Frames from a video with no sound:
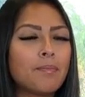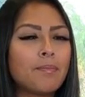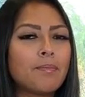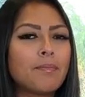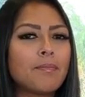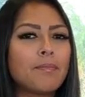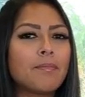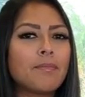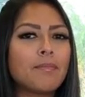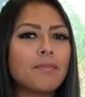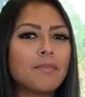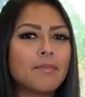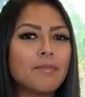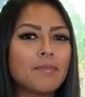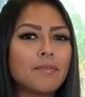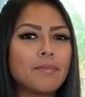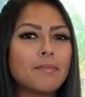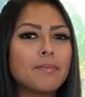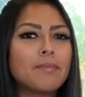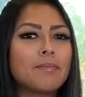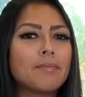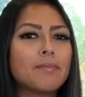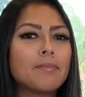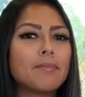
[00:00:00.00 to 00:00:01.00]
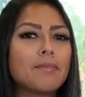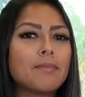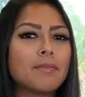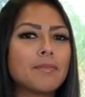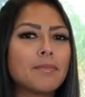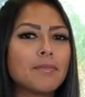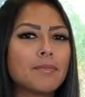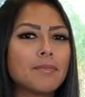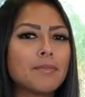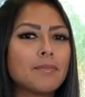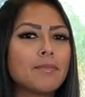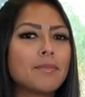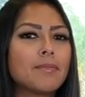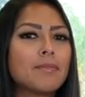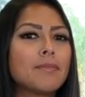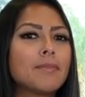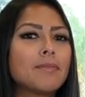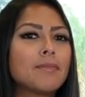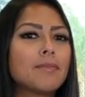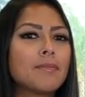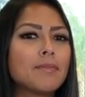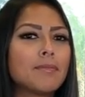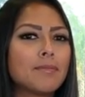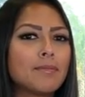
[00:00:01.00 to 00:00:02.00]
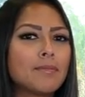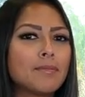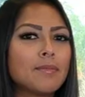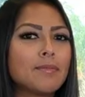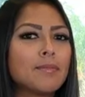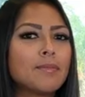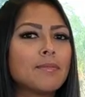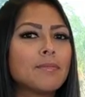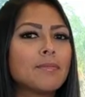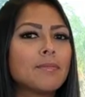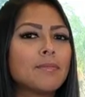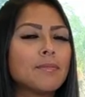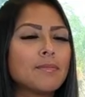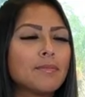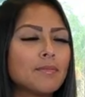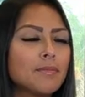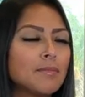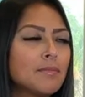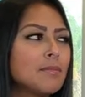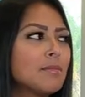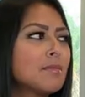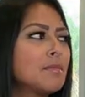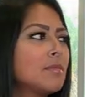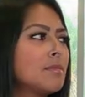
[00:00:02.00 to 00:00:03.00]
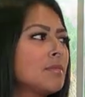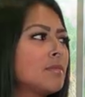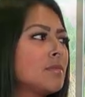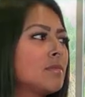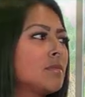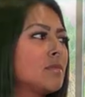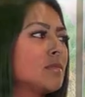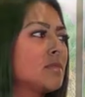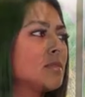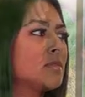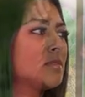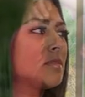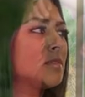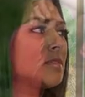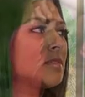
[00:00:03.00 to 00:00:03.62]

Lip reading: The person shown says nothing.